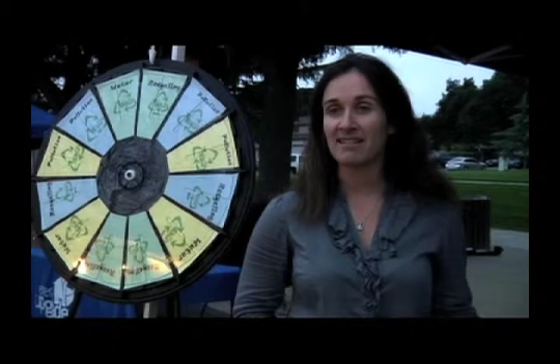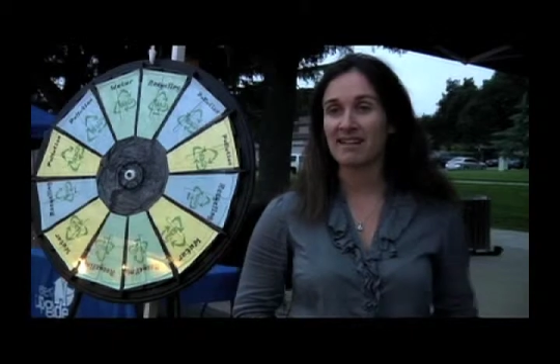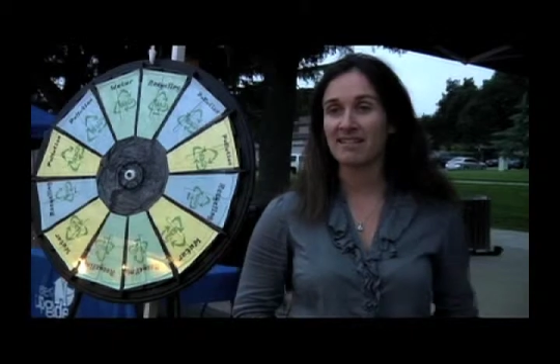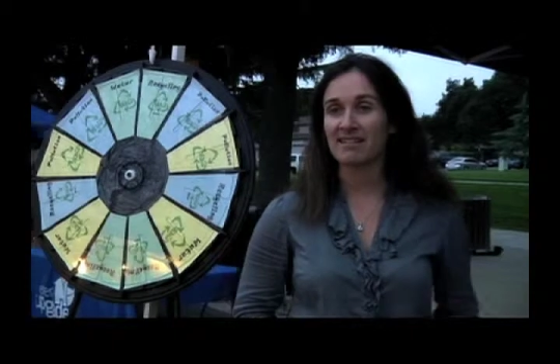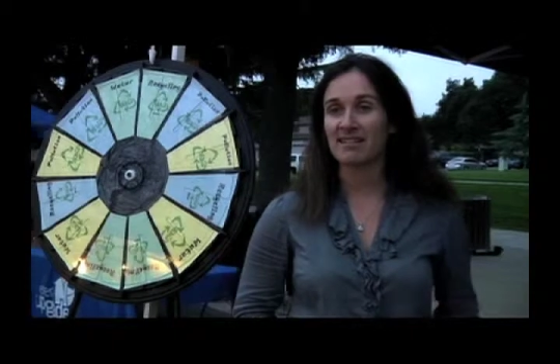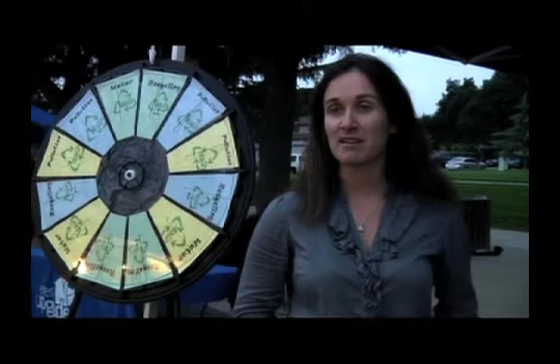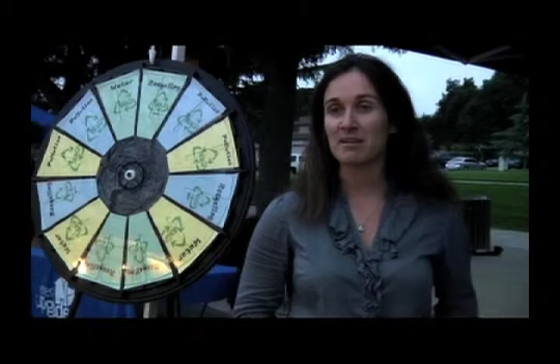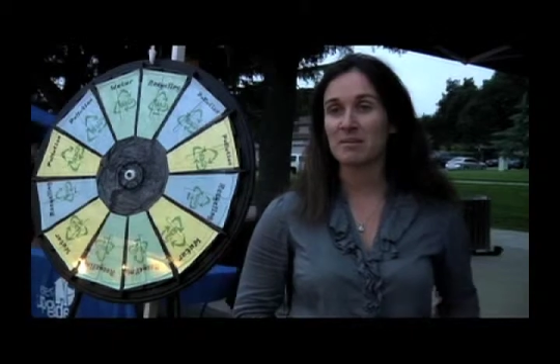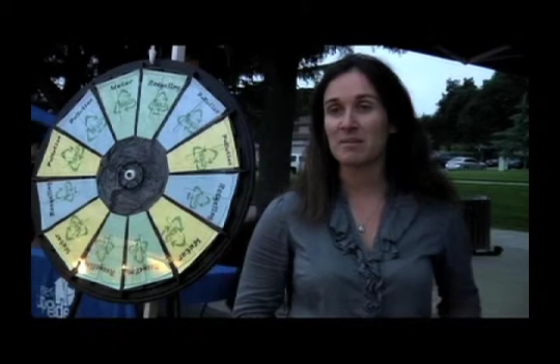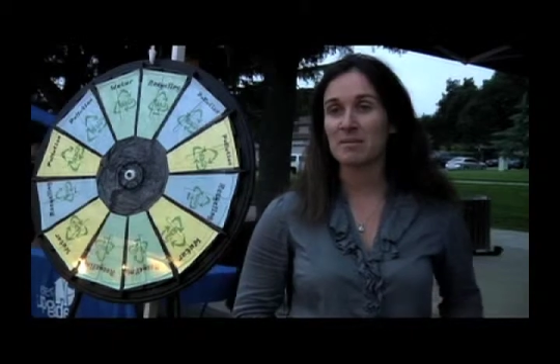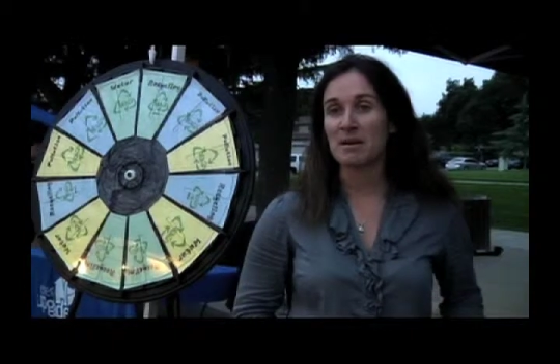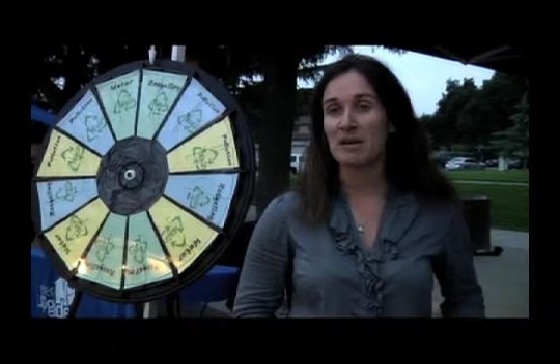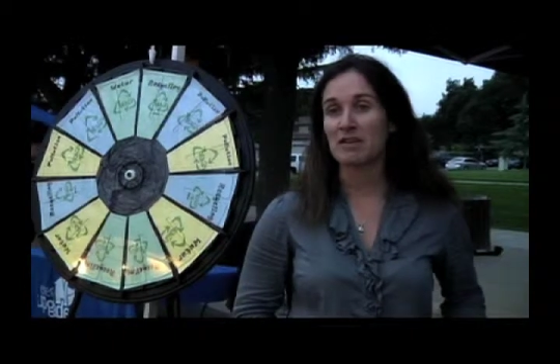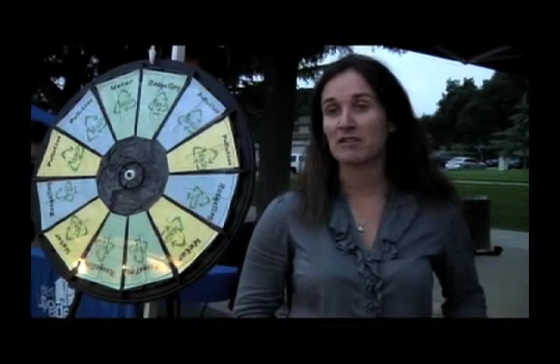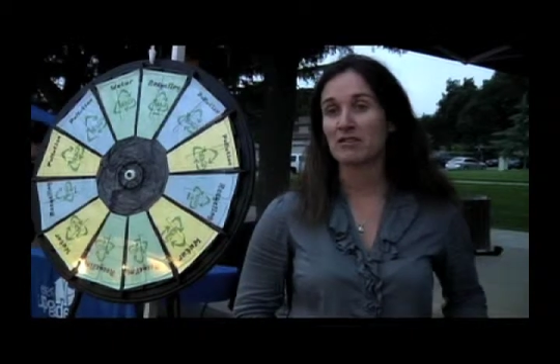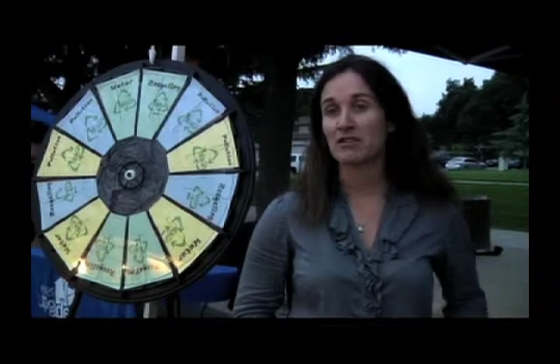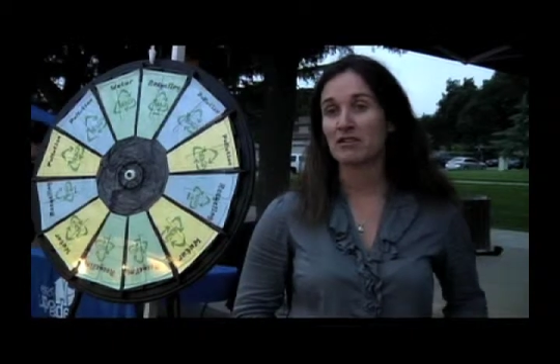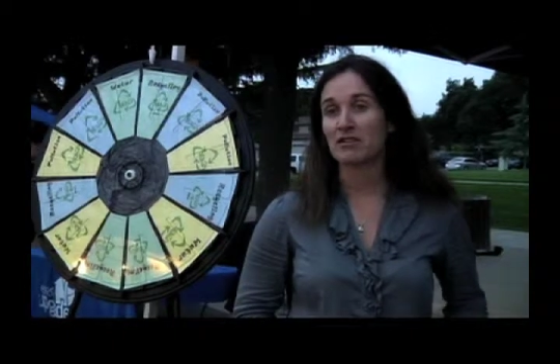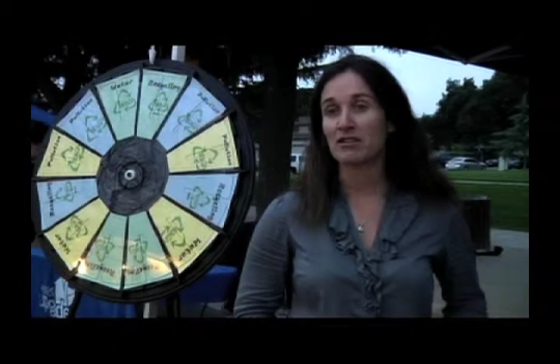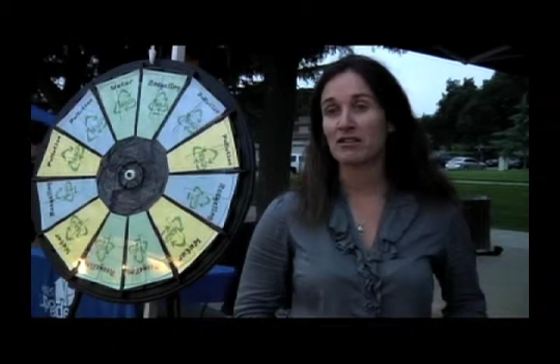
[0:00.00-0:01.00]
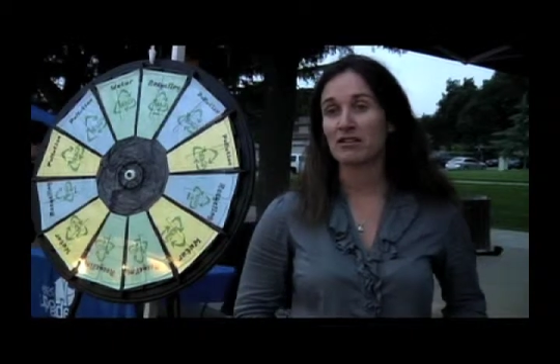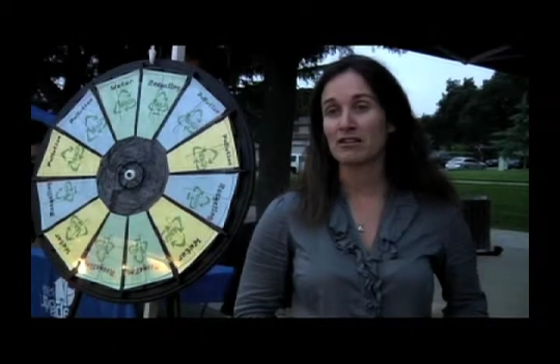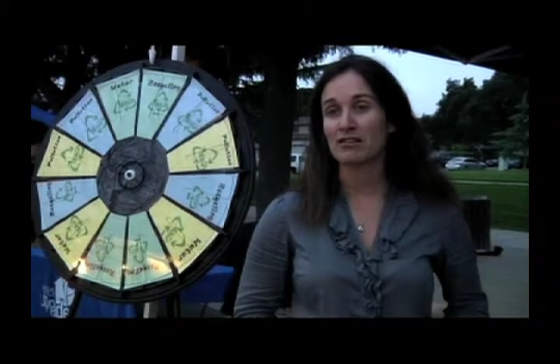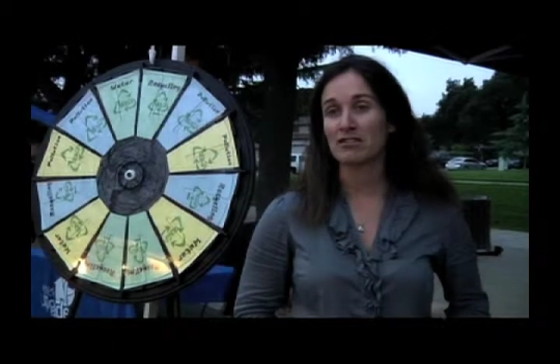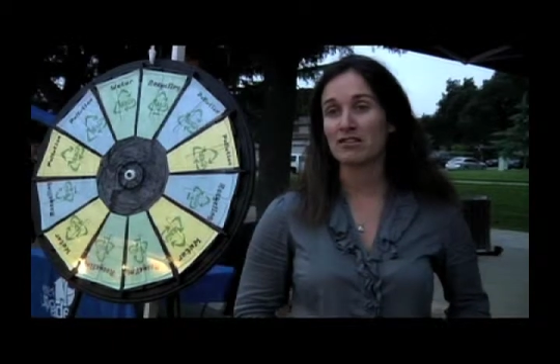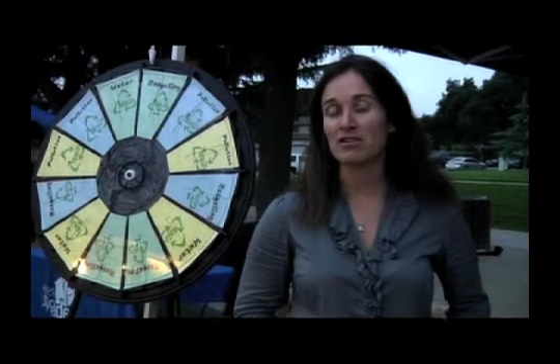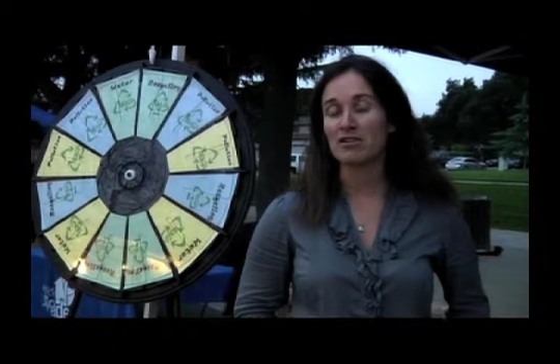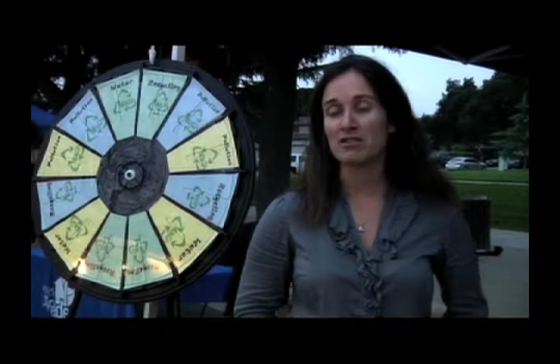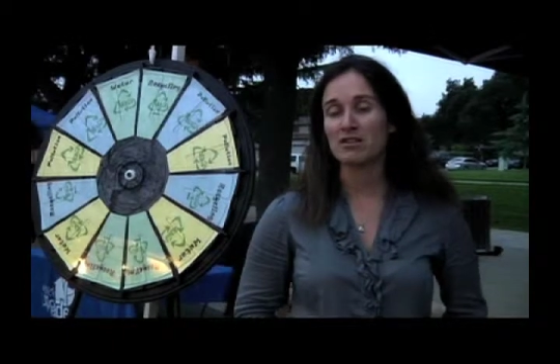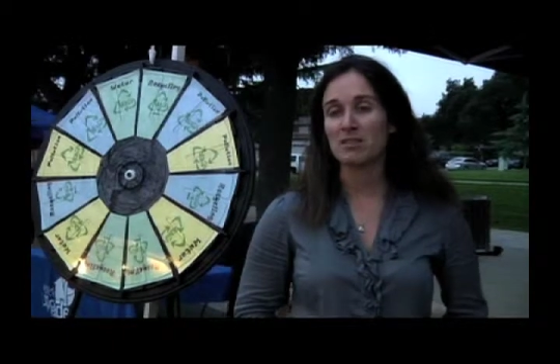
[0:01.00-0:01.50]
a little bit better for the
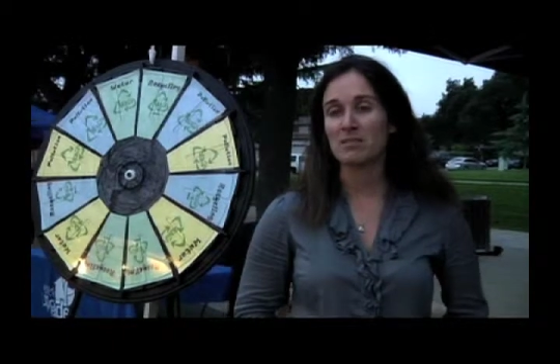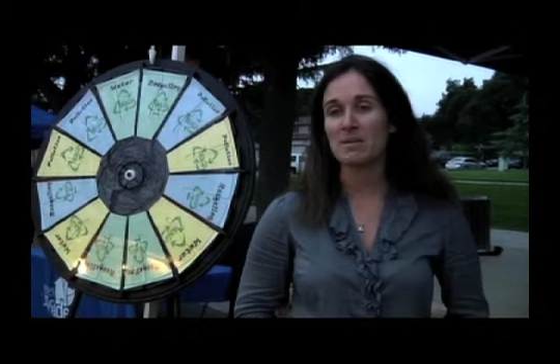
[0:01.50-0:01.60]
Earth, and you